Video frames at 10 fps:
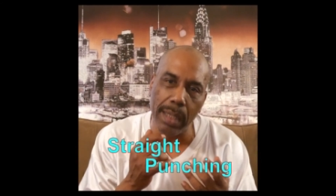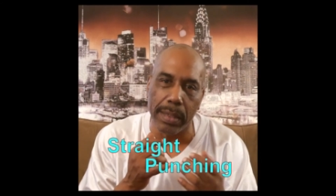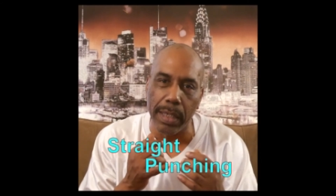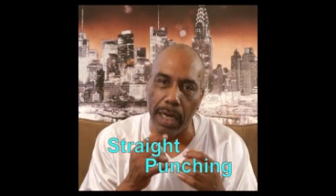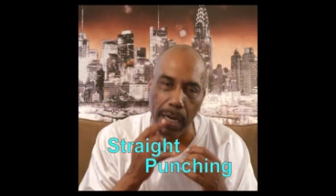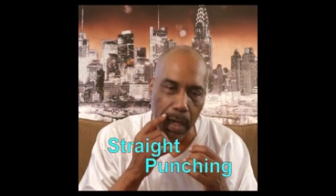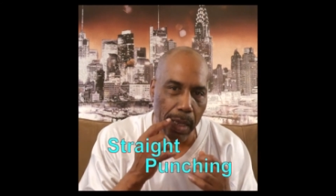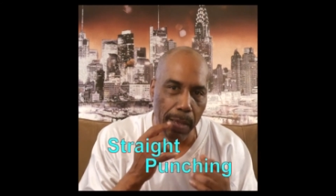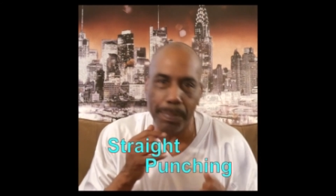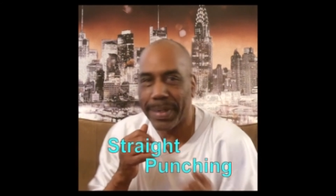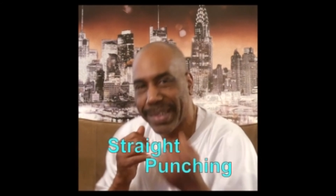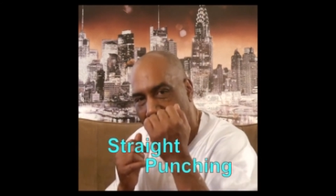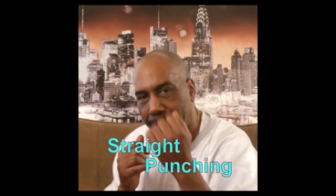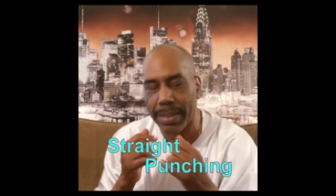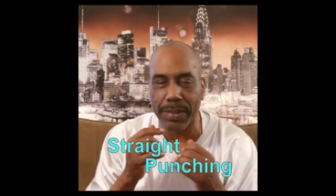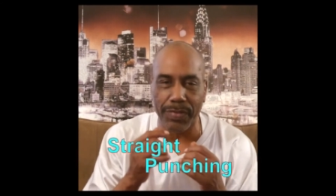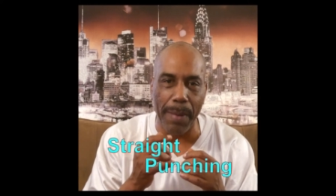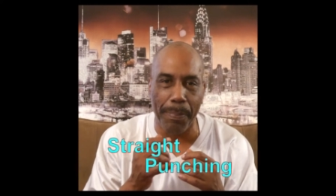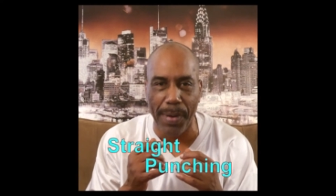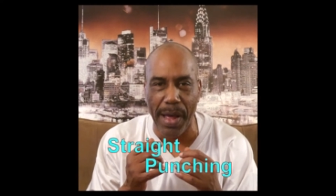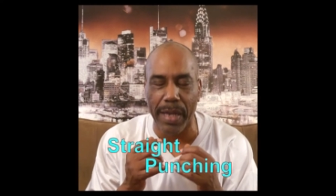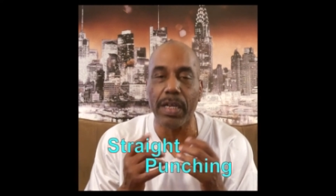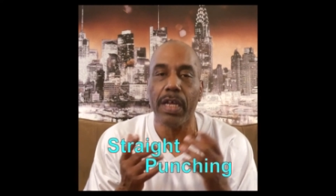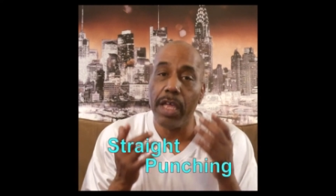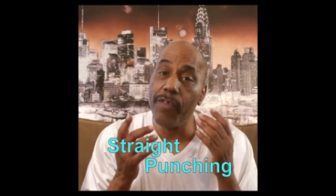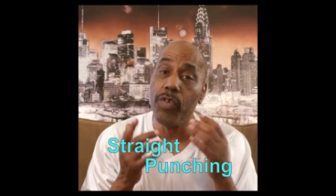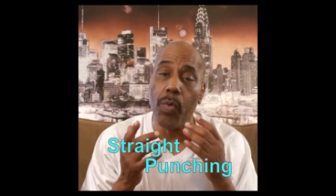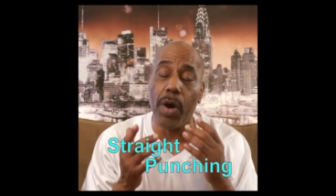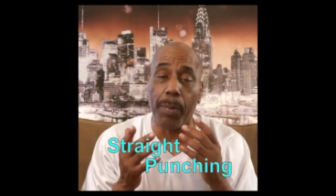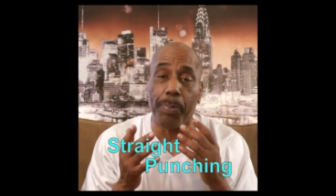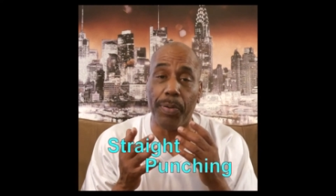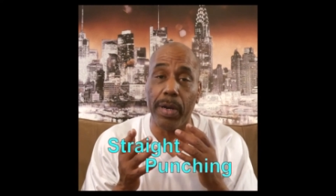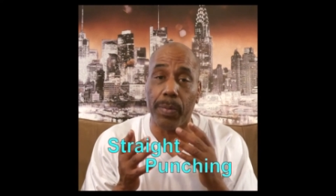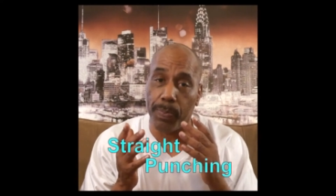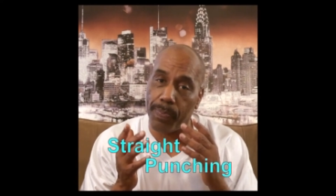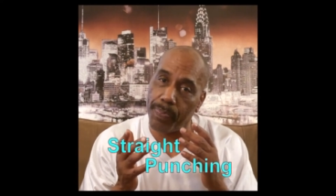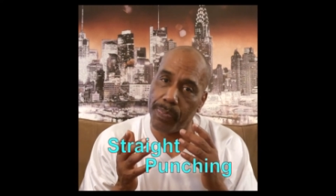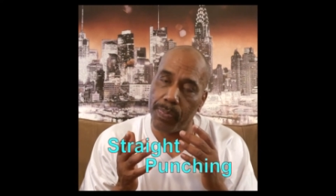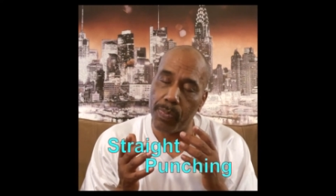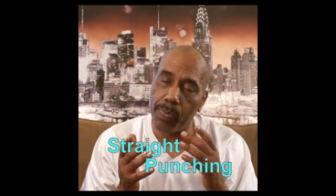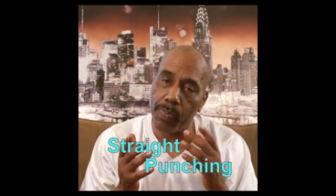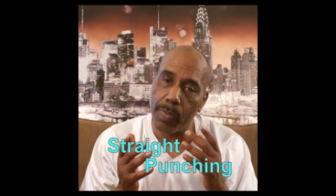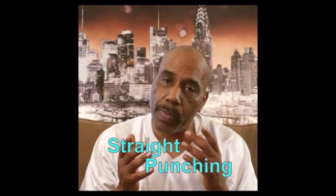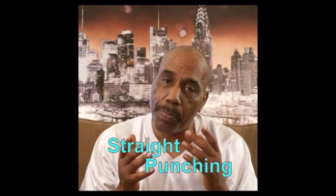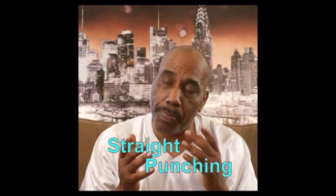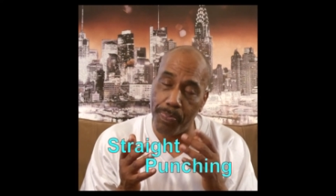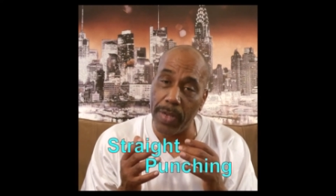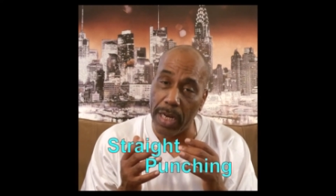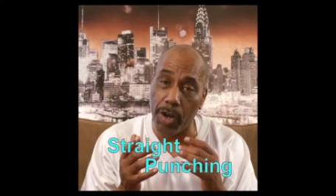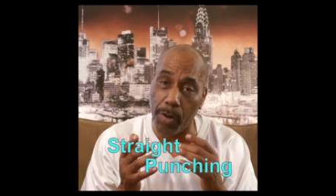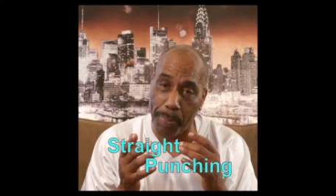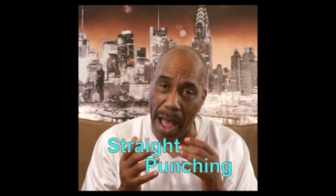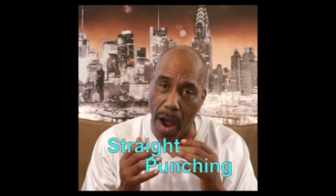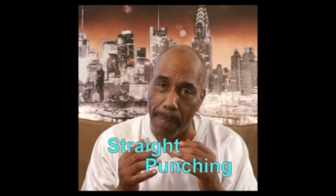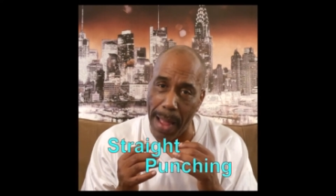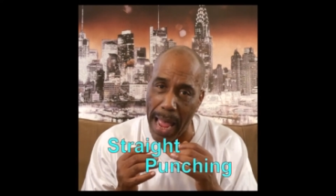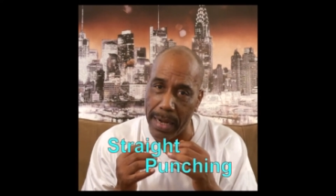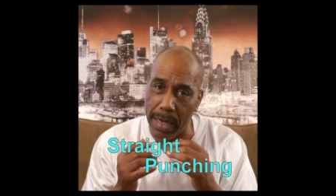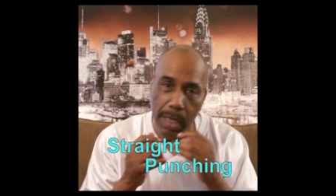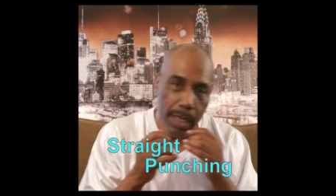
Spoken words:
good, but that's a straight punch. If you want to put a little power behind it,